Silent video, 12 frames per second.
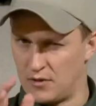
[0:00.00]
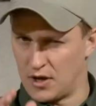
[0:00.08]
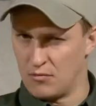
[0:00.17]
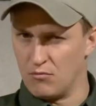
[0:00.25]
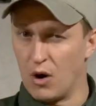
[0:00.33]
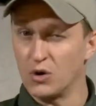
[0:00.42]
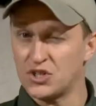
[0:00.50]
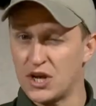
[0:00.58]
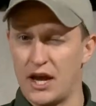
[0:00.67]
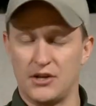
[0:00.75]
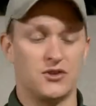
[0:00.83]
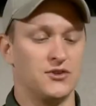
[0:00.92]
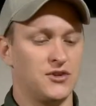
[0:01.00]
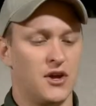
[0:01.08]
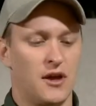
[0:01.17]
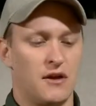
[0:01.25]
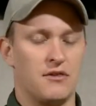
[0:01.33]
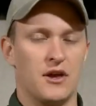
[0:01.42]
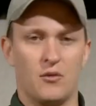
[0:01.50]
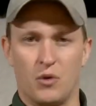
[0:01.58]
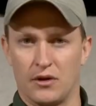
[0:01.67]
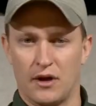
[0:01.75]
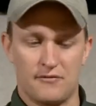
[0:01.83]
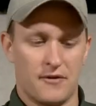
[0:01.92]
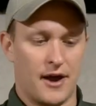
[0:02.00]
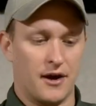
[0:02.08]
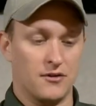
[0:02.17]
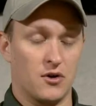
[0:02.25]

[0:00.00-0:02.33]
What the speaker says: in most cases, then it will not fire.